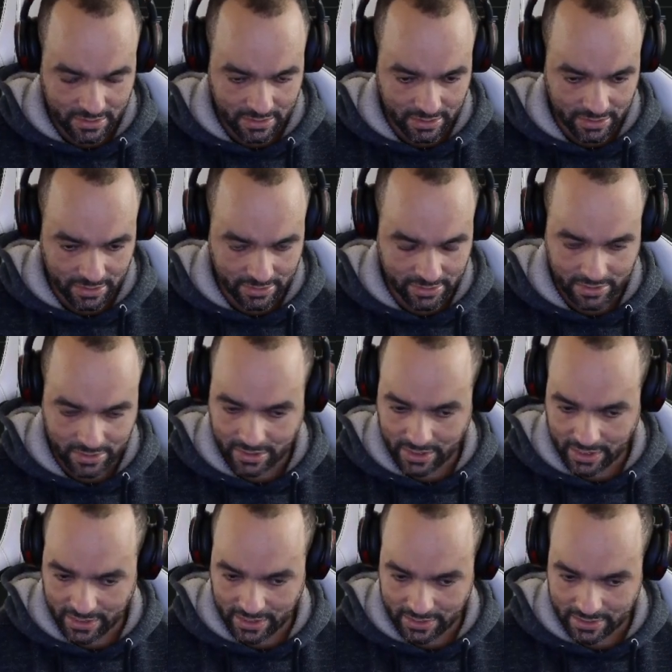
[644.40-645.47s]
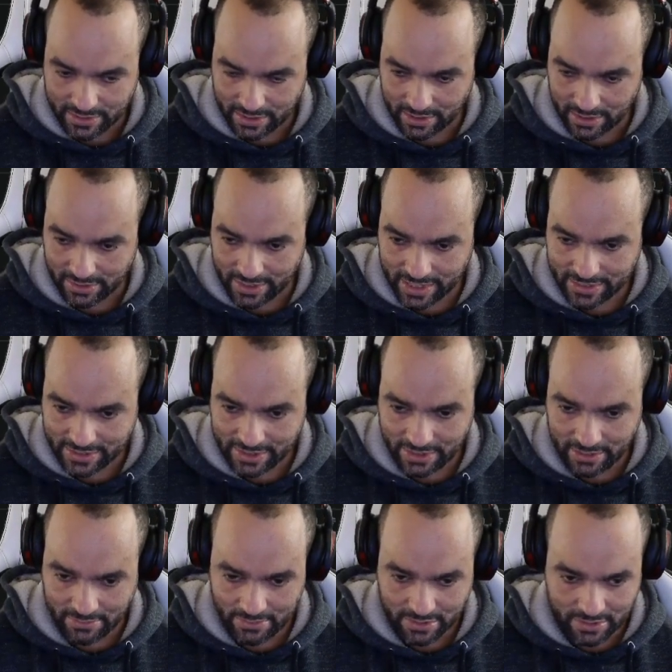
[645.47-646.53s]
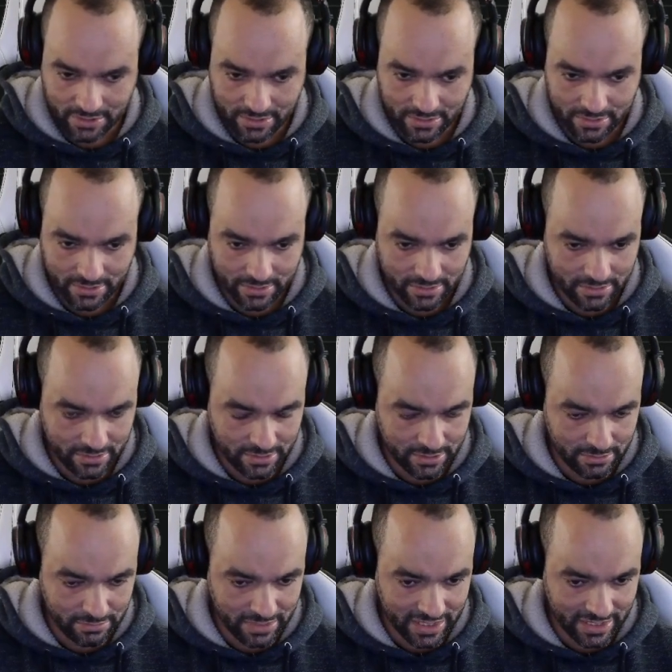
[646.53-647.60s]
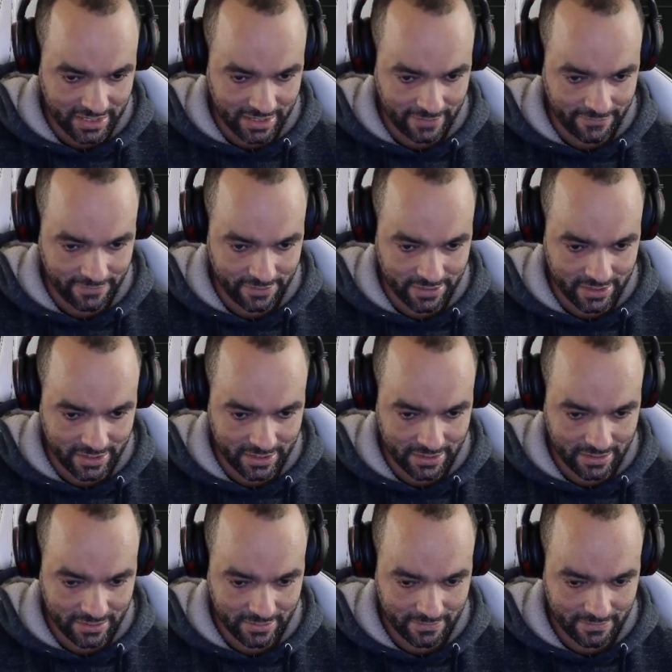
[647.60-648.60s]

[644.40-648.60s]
Okay, so that seemed to make everything